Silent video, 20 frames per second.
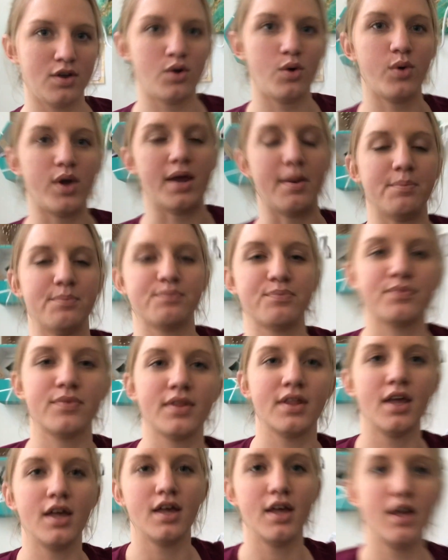Okay,
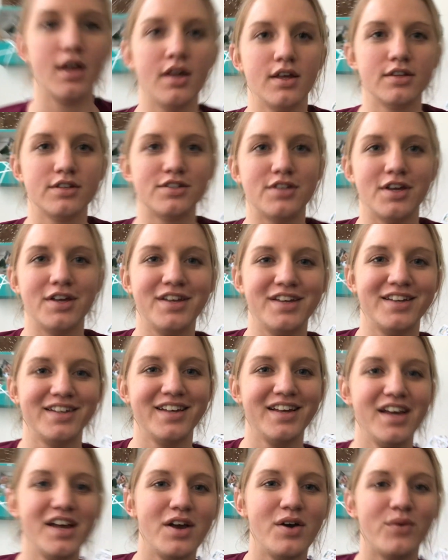so
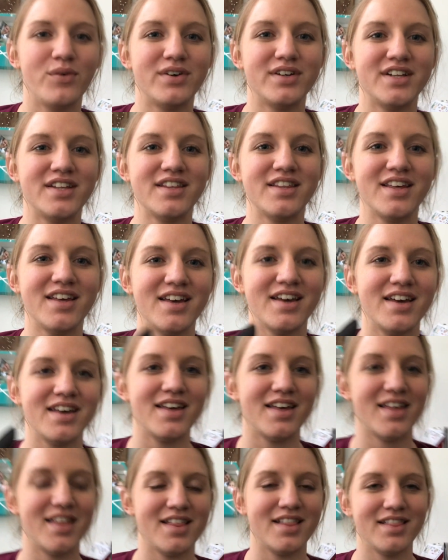one of the
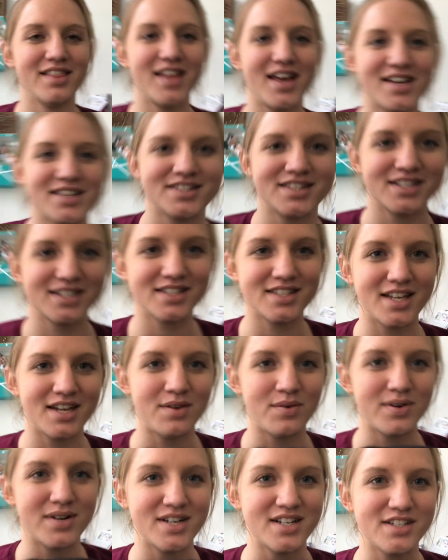last things that
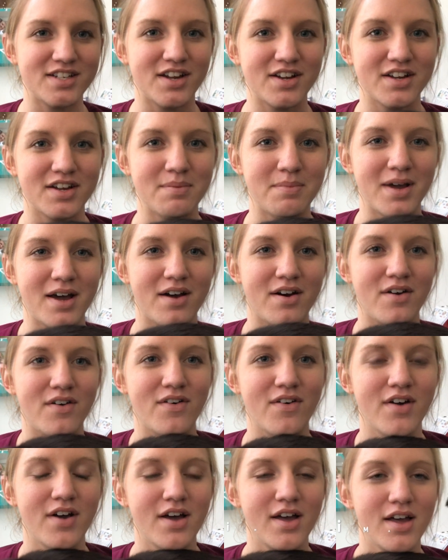I want to talk
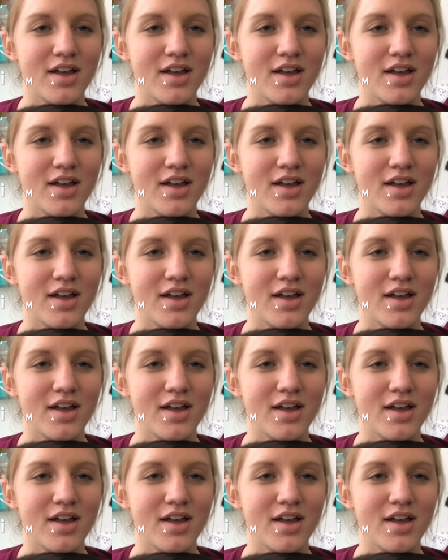about